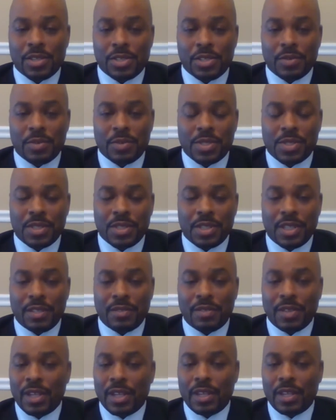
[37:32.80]
charged to
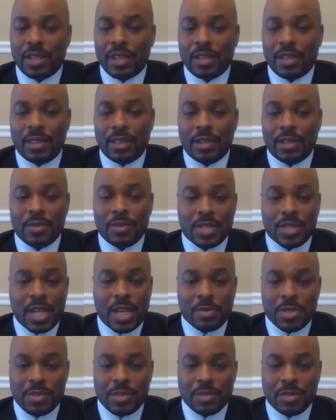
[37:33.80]
receive.
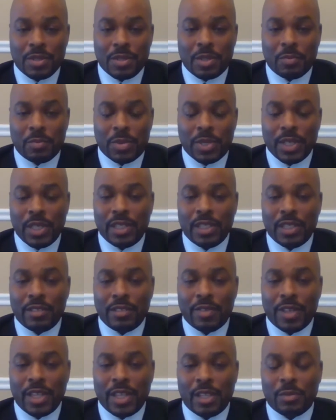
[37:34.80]
Those options are
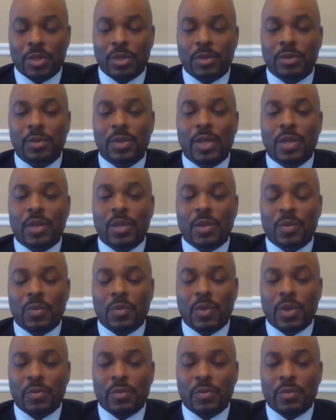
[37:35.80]
completely available